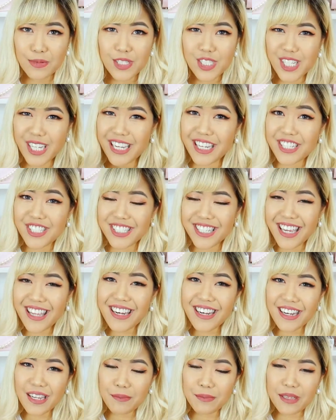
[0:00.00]
which I actually
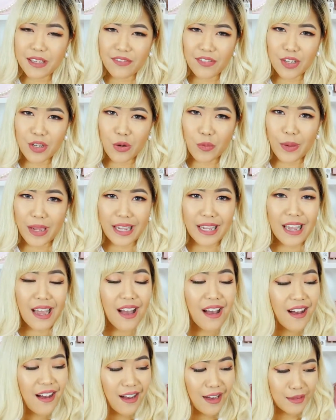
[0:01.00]
ended up giving away
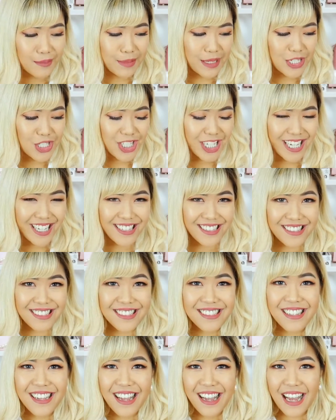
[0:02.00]
on my
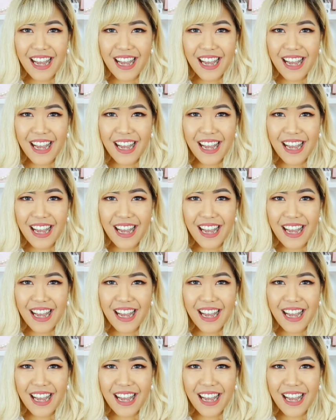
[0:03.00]
channel.